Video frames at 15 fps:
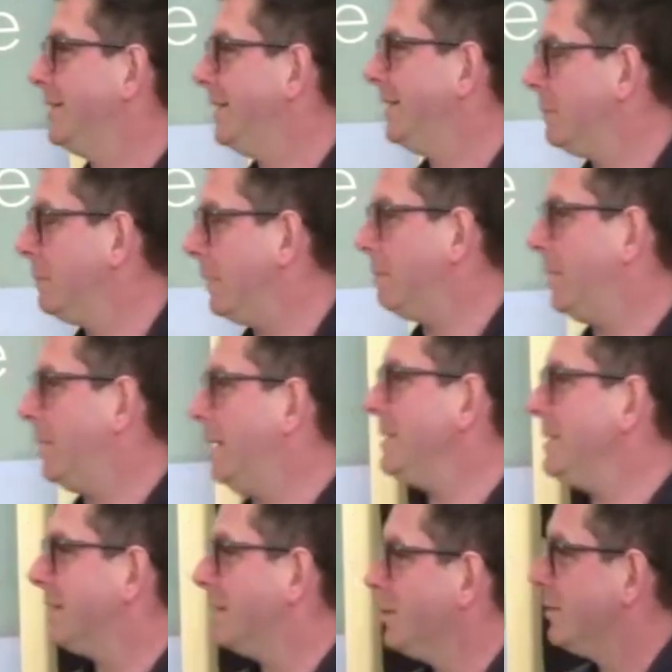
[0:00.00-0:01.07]
But let me
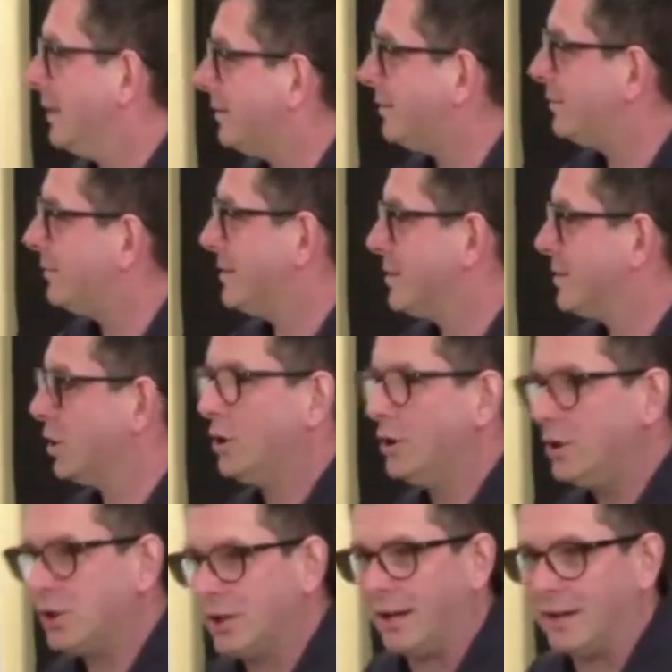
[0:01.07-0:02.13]
tell you this, there's a good
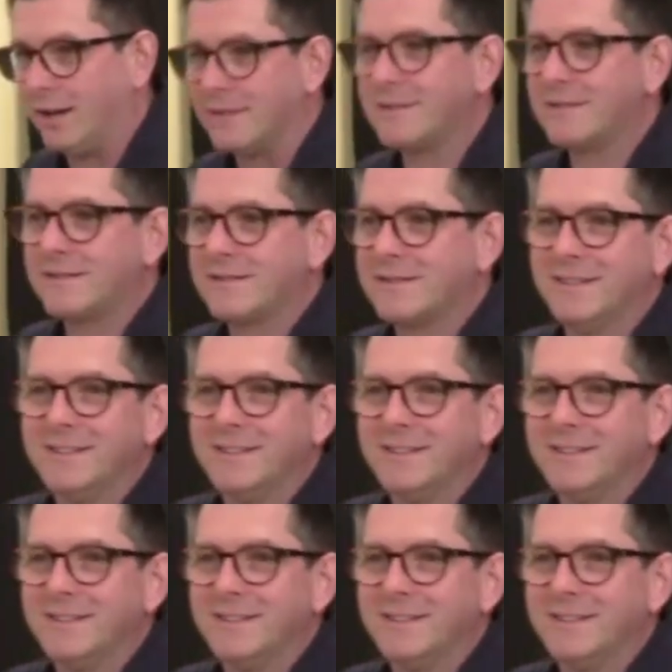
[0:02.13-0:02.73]
chance